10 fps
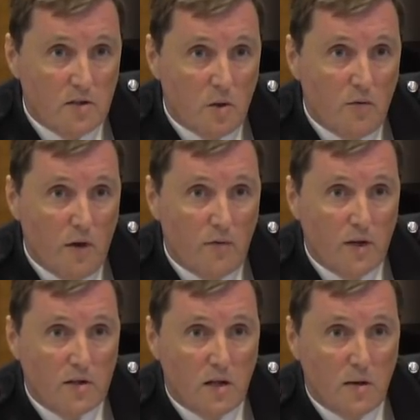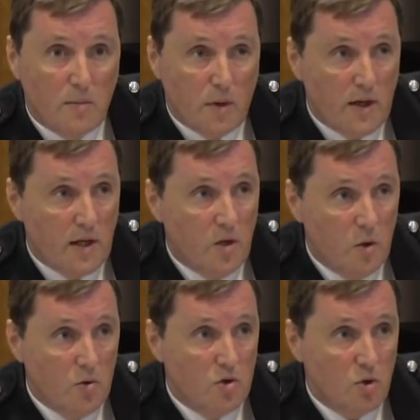So if there's a breaking news